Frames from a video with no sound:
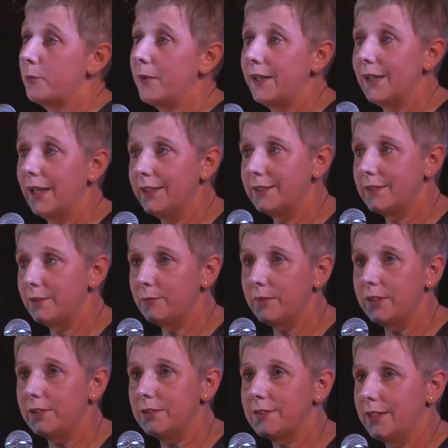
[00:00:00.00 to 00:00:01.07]
from
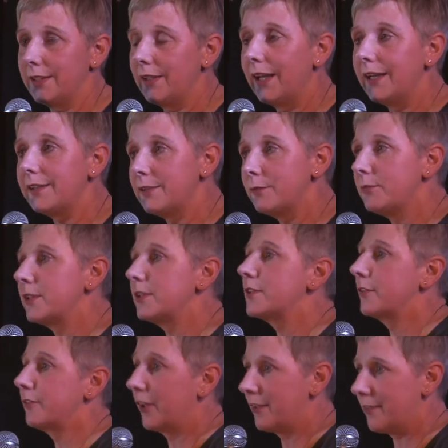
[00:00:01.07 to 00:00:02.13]
enlightenment,
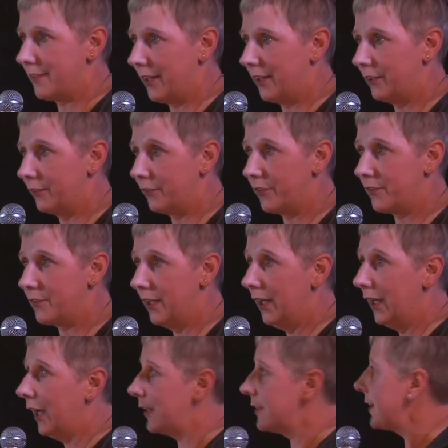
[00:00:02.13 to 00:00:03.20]
enlightenment of ourselves
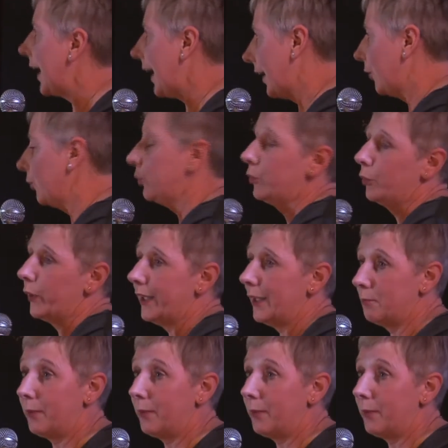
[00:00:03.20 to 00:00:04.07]
and how we